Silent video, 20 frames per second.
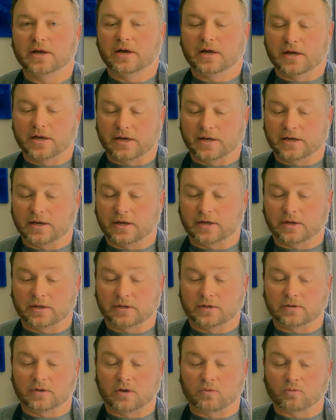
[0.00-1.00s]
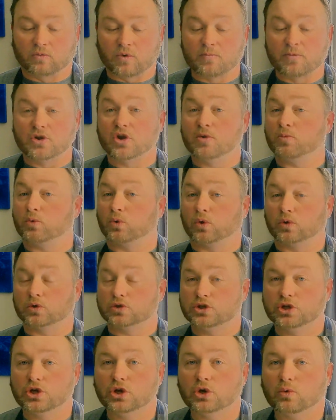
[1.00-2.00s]
And a Roman numeral
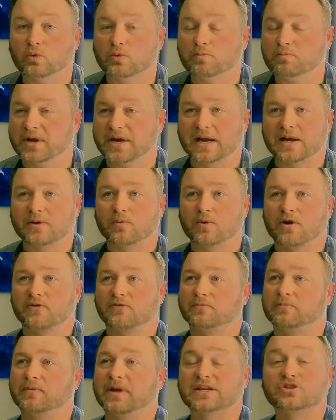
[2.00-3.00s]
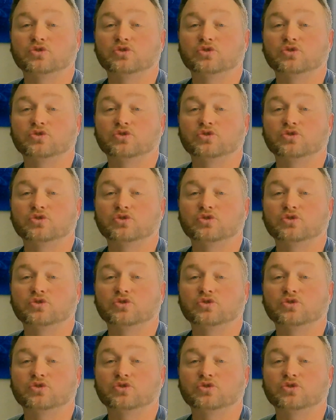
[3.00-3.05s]
2 would be anywhere from like